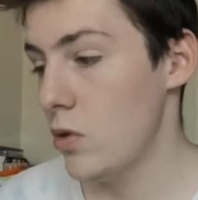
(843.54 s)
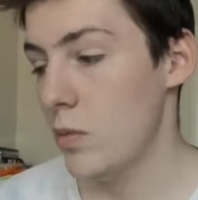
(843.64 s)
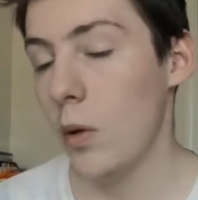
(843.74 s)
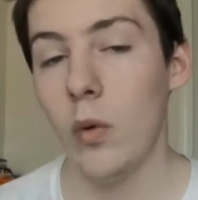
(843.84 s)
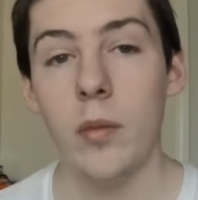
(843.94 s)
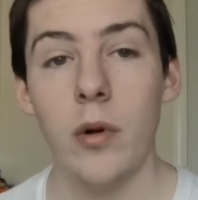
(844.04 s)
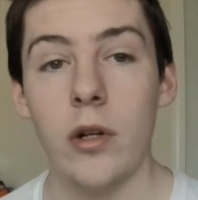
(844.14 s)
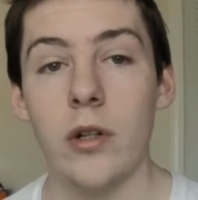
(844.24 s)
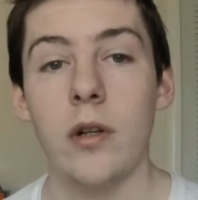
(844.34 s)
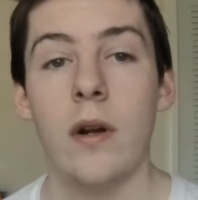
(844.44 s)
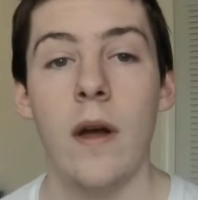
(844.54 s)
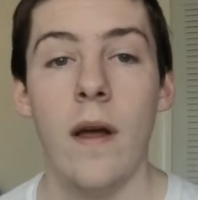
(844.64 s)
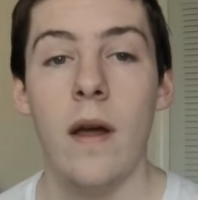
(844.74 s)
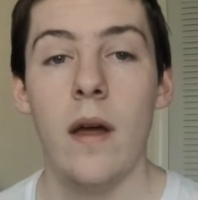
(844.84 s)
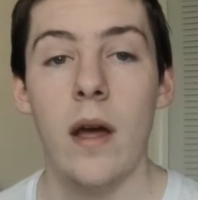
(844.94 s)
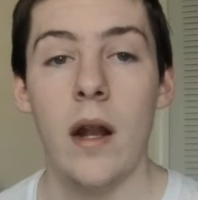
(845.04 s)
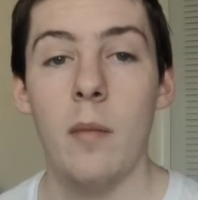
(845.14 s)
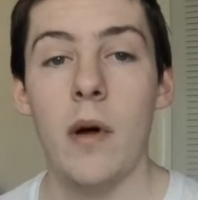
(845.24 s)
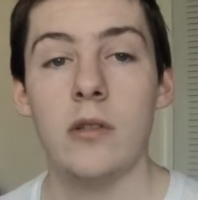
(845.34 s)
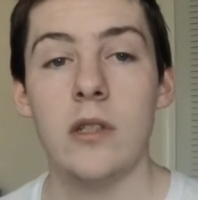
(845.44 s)
was using my wood burner, and
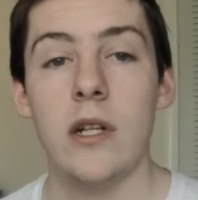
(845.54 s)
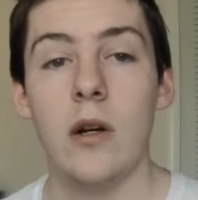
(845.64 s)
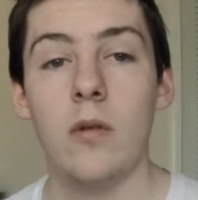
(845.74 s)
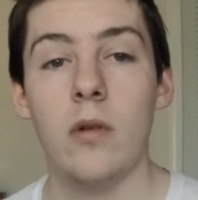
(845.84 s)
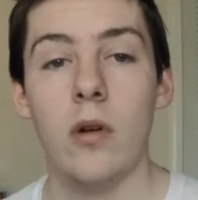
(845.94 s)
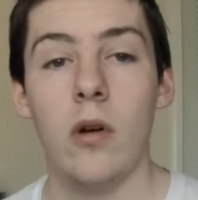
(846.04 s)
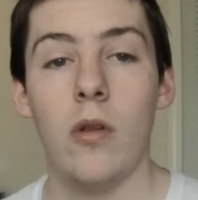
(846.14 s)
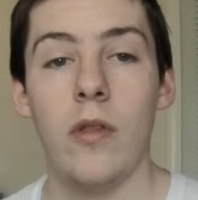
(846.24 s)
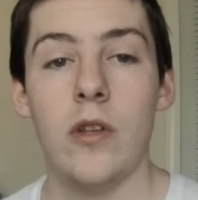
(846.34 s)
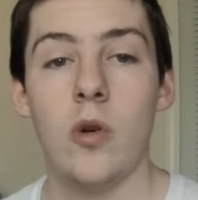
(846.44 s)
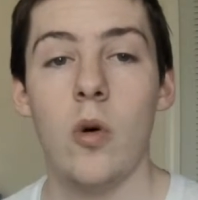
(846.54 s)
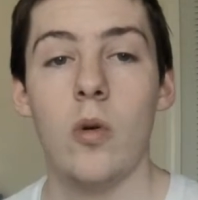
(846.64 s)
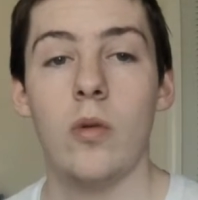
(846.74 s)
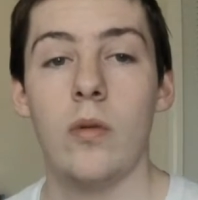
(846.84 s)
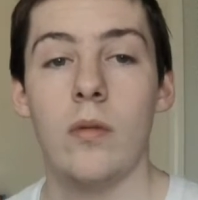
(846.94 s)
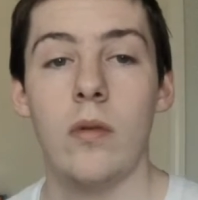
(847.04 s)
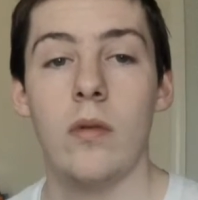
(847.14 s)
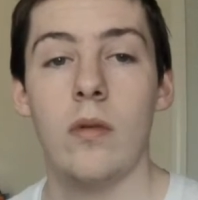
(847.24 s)
I melted out this whole